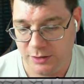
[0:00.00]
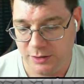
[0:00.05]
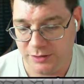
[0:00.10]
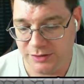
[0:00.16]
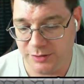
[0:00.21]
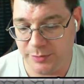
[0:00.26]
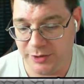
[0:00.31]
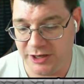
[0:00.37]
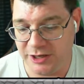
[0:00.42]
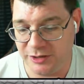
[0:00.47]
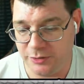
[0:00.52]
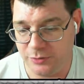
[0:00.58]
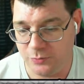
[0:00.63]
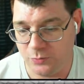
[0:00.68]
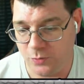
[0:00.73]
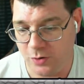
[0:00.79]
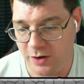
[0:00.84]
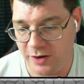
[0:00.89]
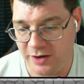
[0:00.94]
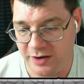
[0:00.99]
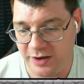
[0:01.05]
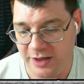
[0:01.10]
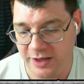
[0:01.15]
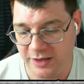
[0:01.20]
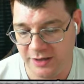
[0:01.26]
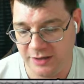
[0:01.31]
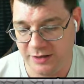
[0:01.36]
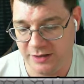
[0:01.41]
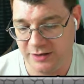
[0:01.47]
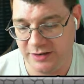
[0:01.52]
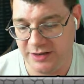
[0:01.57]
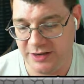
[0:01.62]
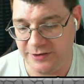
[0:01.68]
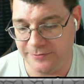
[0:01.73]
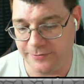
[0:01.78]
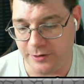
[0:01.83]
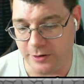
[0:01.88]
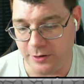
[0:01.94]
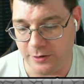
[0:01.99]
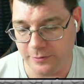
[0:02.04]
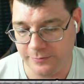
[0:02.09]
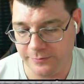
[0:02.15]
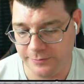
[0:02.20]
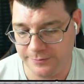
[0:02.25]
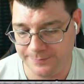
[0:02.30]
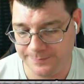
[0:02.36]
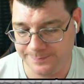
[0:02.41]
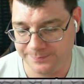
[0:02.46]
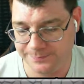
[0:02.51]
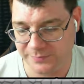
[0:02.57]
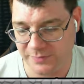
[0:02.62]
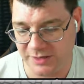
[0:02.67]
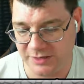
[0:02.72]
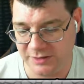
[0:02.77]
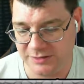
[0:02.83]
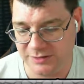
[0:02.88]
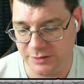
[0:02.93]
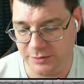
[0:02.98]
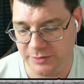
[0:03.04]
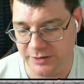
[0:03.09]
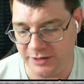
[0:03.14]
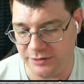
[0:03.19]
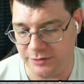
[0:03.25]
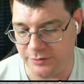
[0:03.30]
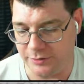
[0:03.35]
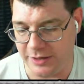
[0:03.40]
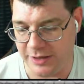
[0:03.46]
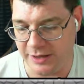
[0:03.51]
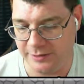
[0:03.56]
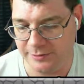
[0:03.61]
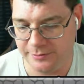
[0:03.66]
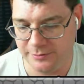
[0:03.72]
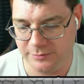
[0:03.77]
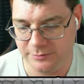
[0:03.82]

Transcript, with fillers: So we can do one evolve. Let's go ahead and do that.